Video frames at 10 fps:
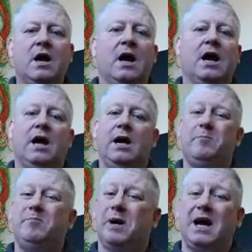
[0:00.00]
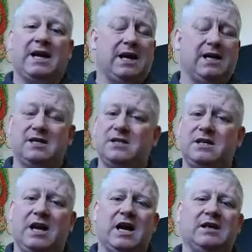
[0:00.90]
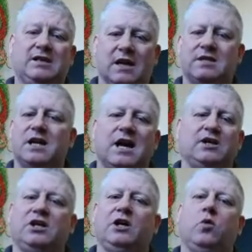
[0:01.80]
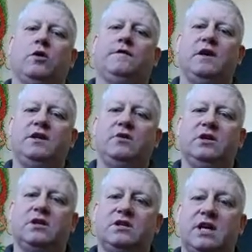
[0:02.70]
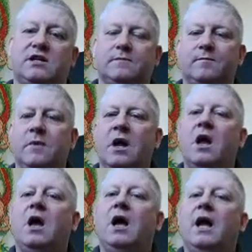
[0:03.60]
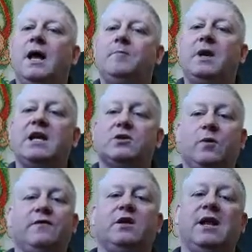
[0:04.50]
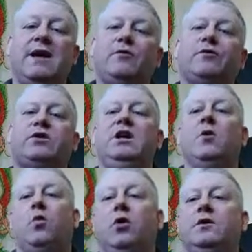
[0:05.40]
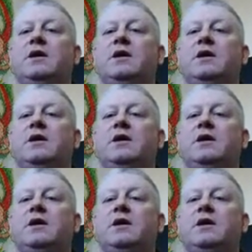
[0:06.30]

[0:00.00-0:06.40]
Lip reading: But as I say, it doesn't actually qualify you to assess. Next, we have the Level 3 award